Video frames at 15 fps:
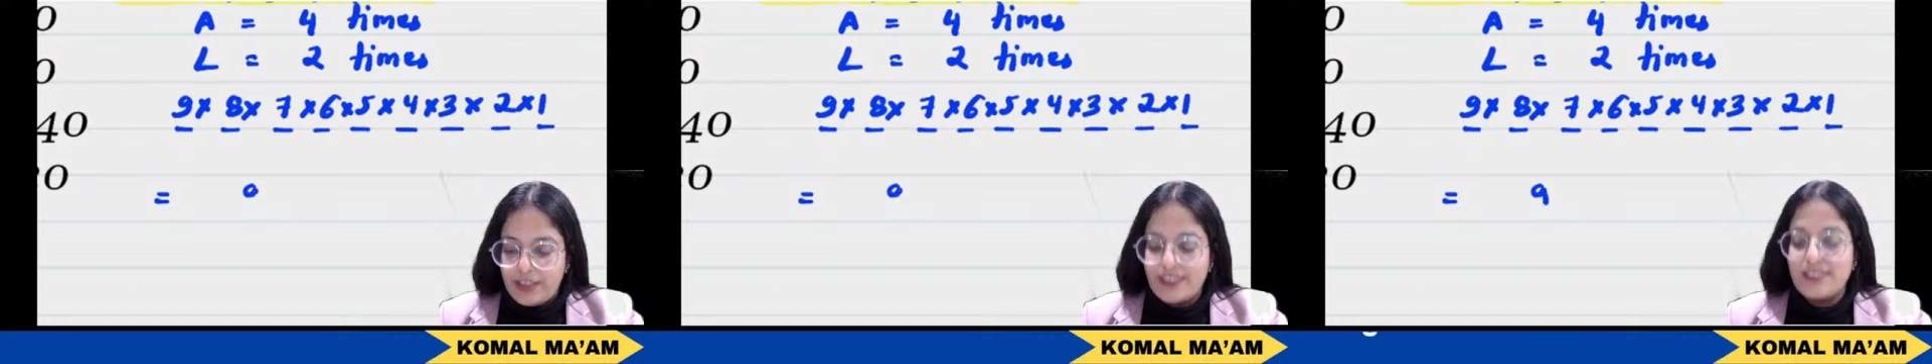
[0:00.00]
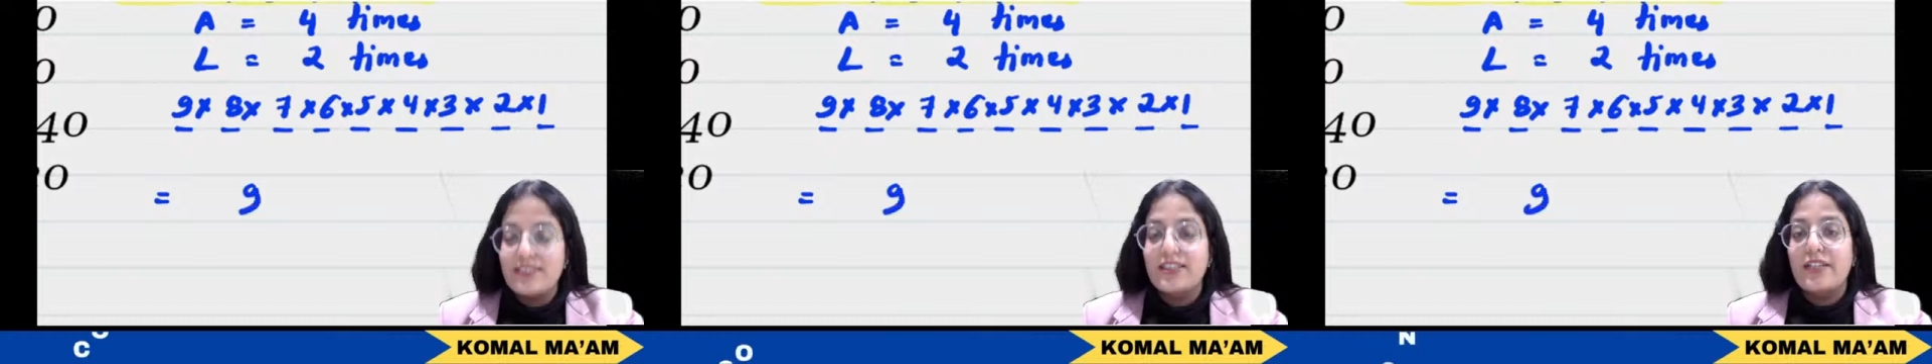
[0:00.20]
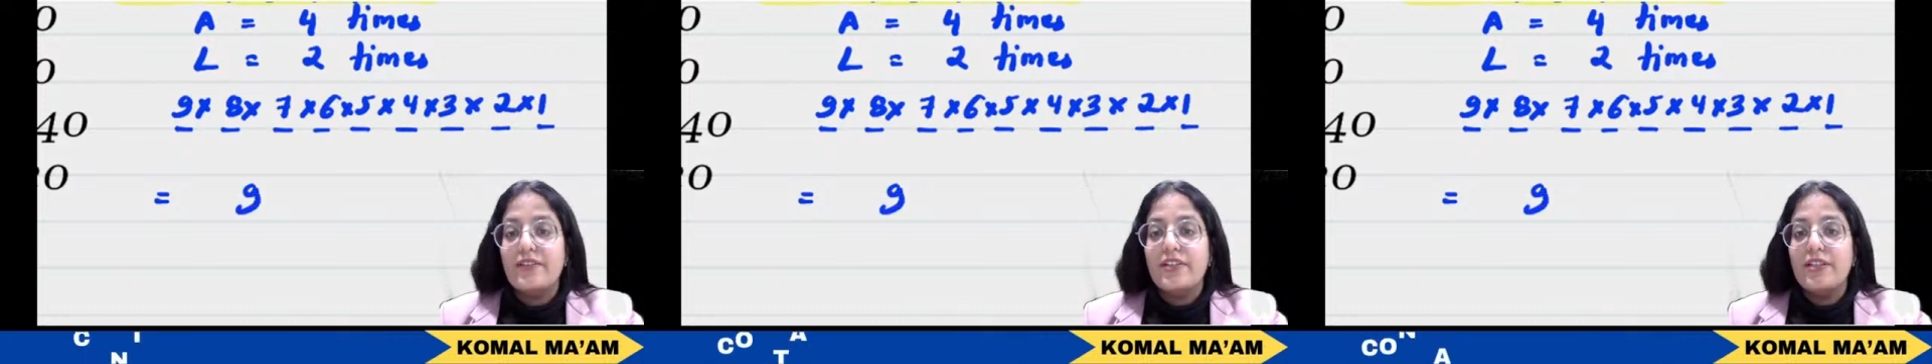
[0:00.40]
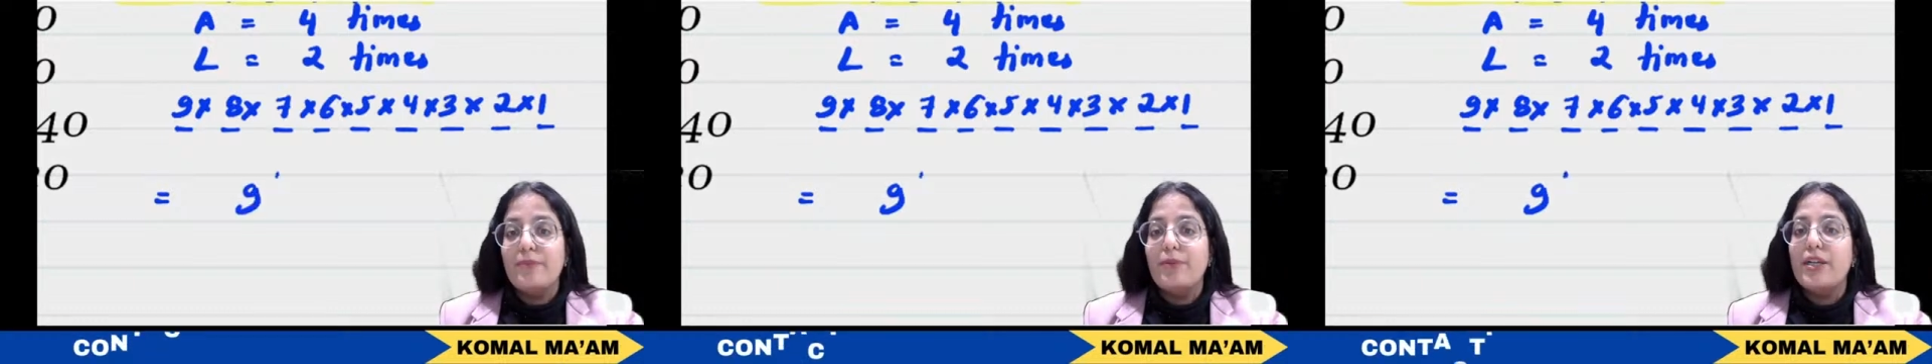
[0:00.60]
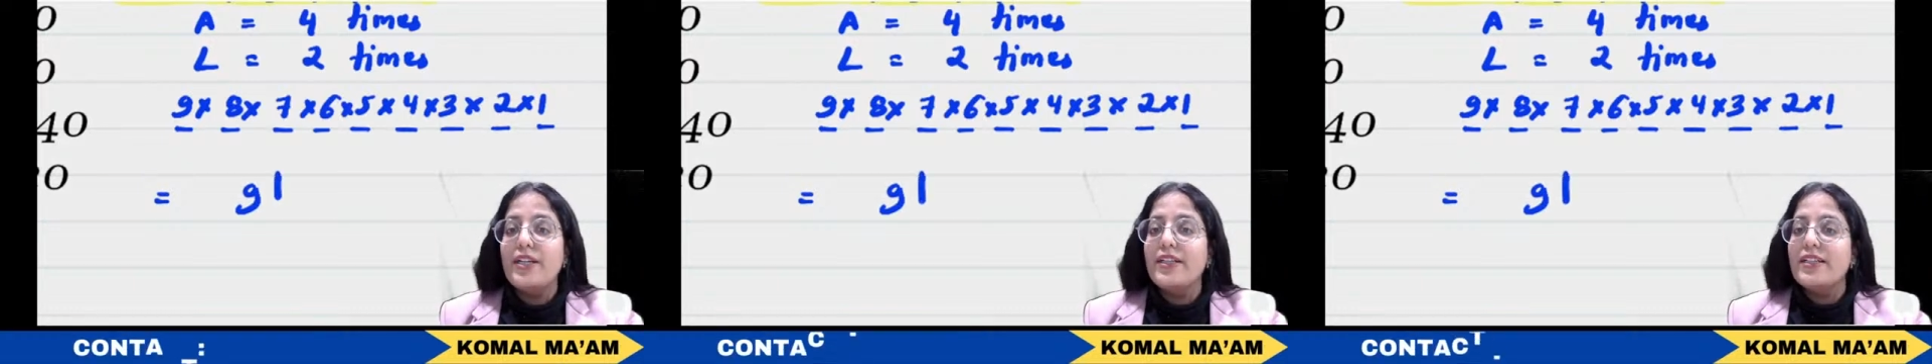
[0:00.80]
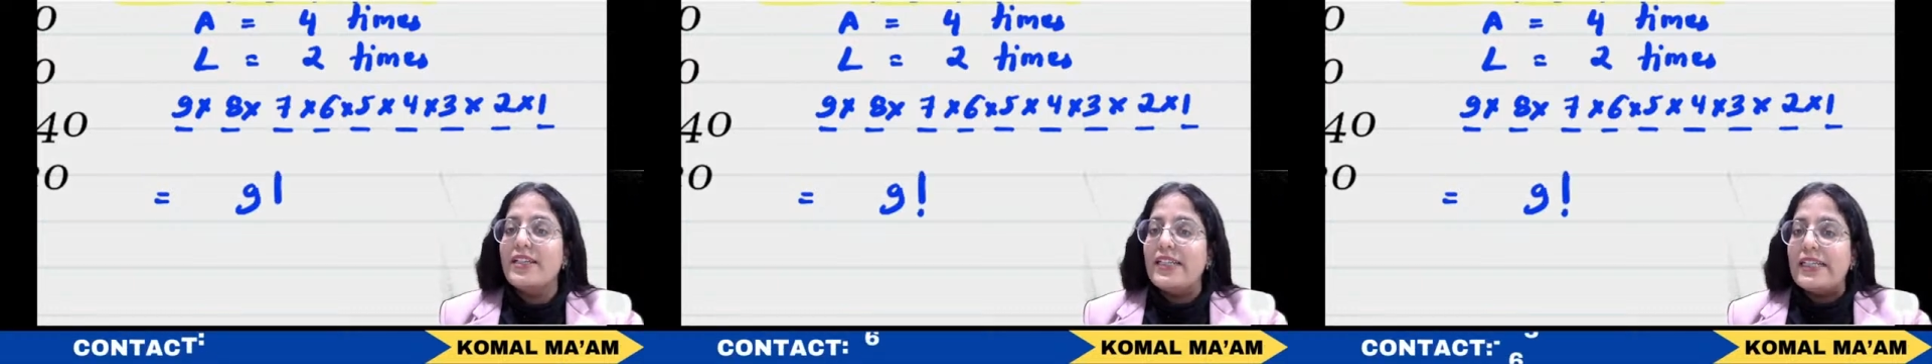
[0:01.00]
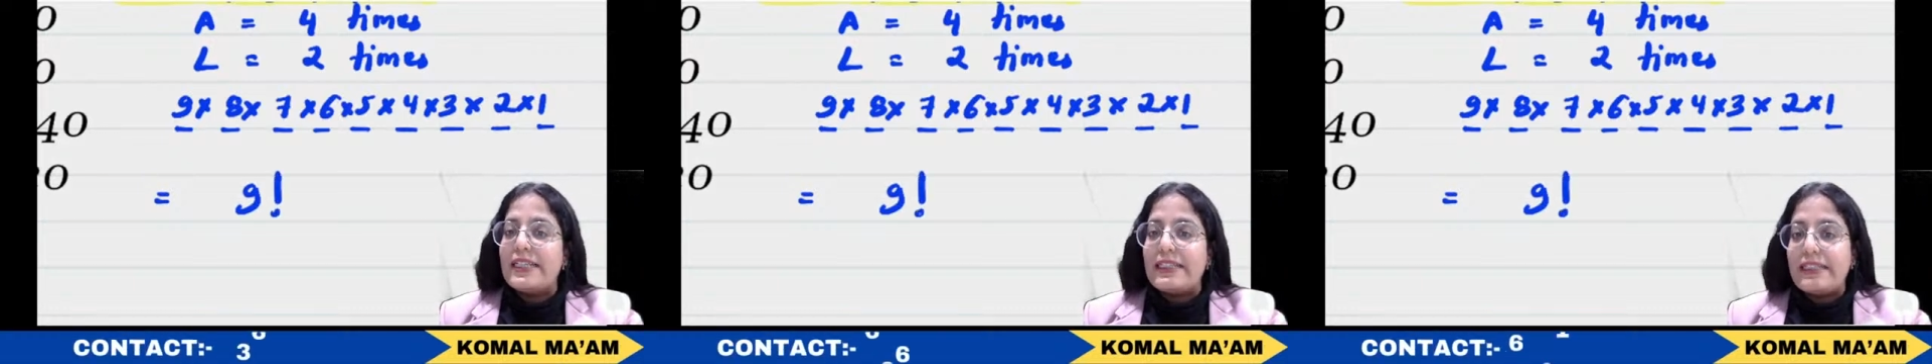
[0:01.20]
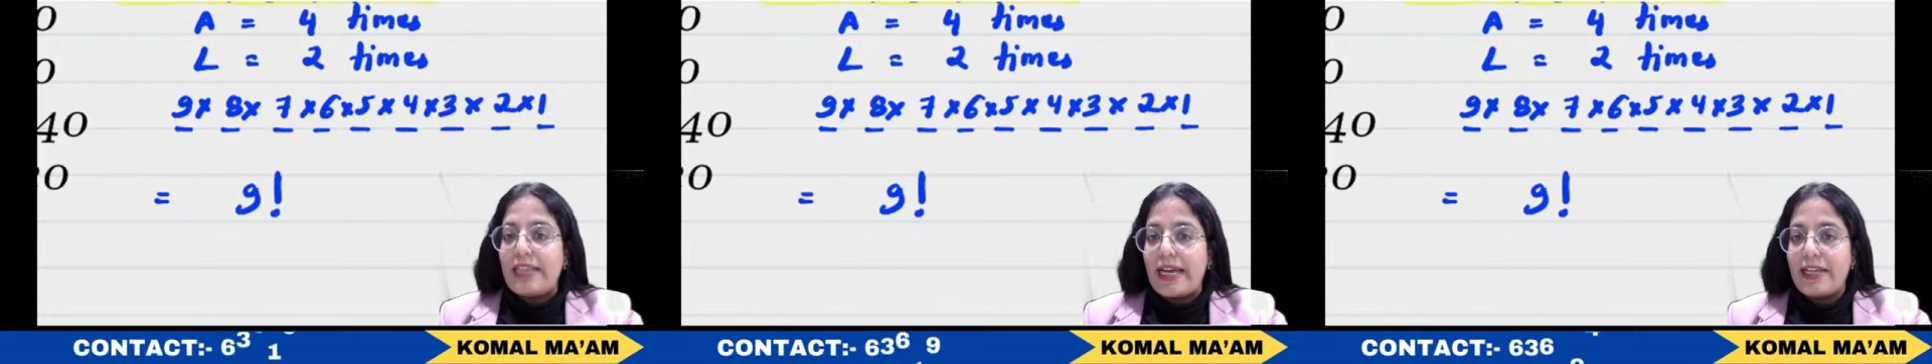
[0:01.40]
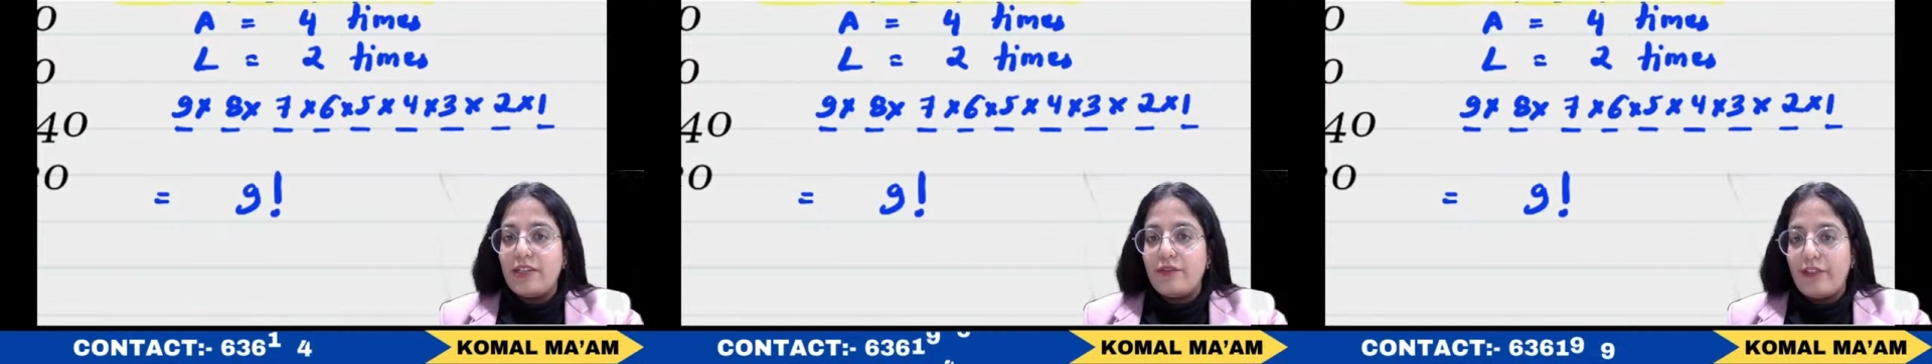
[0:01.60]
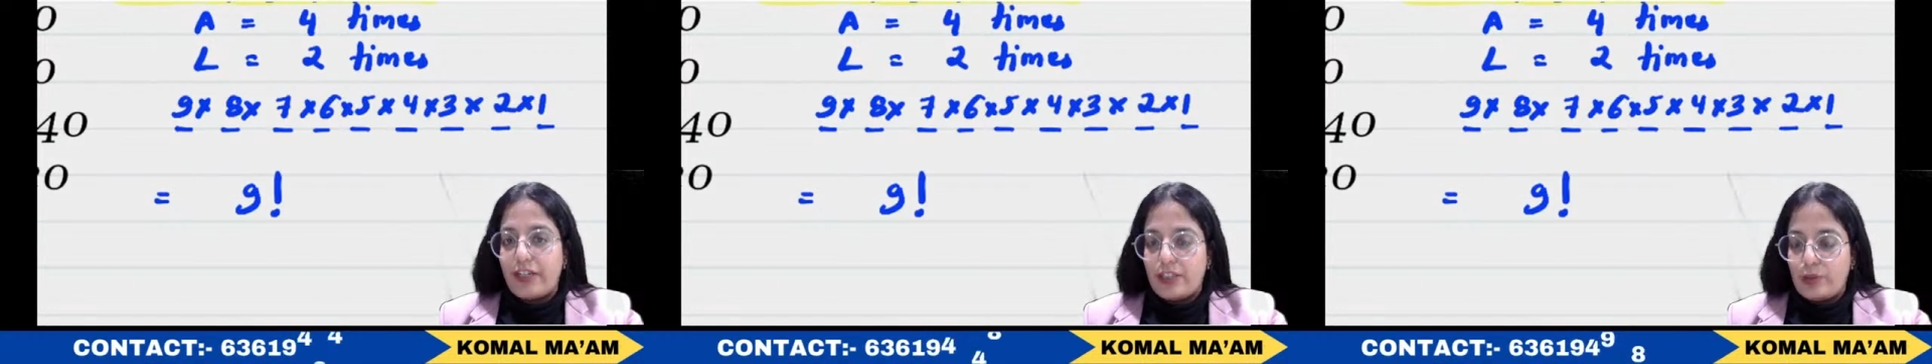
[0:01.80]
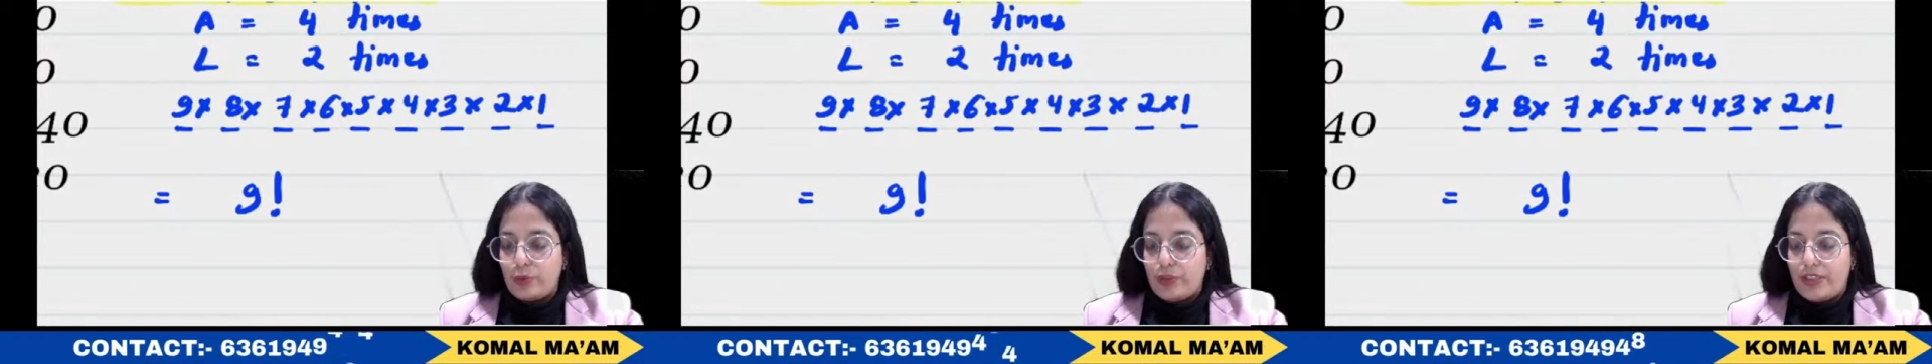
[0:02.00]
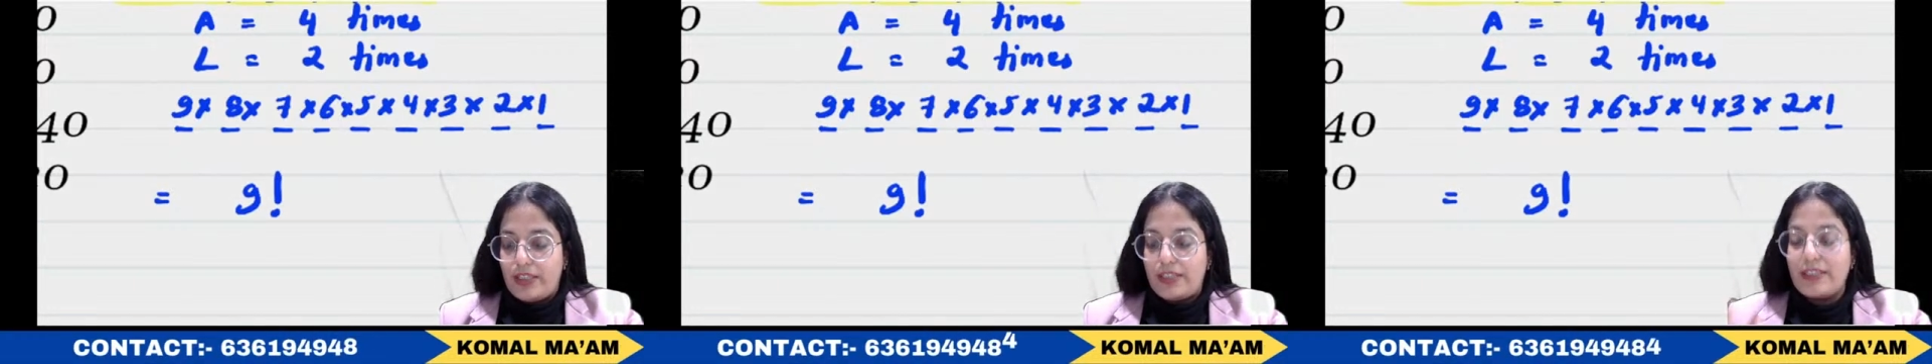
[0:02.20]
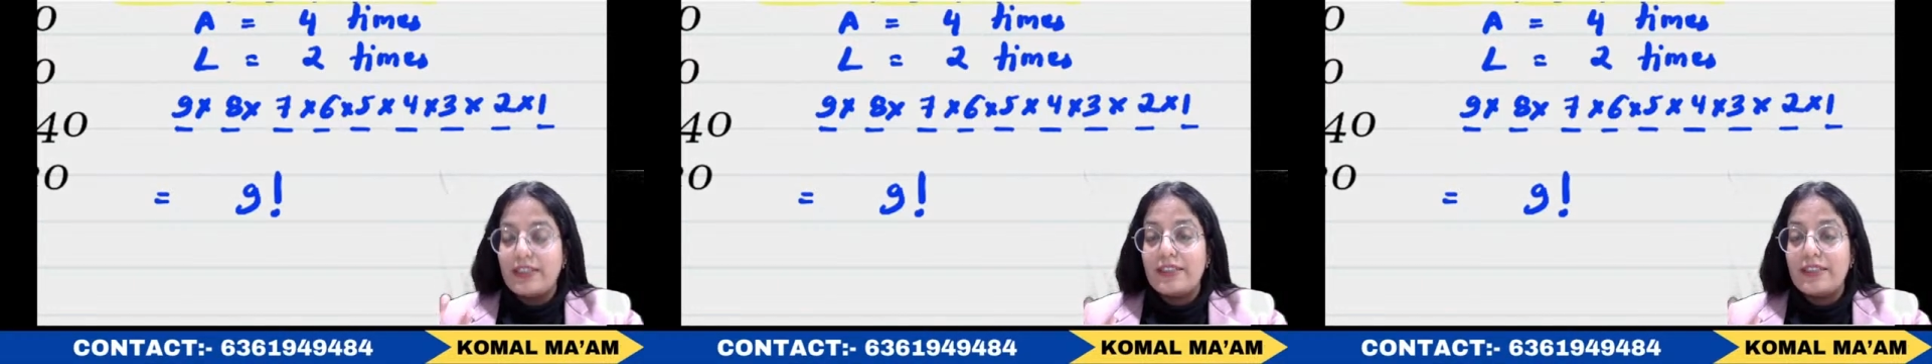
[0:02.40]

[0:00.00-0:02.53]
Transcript: It is nothing but 9 factorial.